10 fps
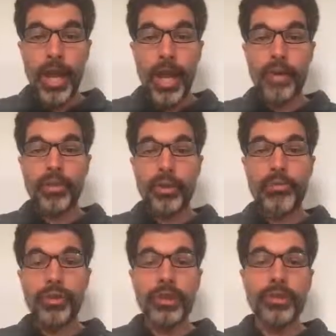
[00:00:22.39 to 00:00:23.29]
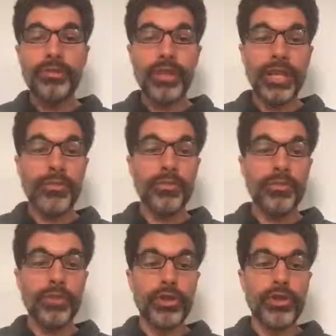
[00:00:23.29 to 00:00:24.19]
And so if you're looking for gifts
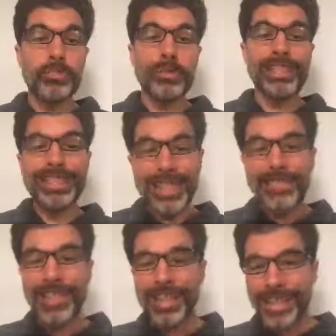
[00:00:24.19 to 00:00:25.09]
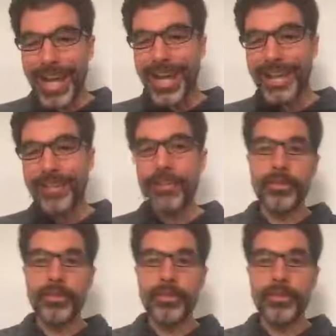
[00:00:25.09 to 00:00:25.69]
for specific kinds of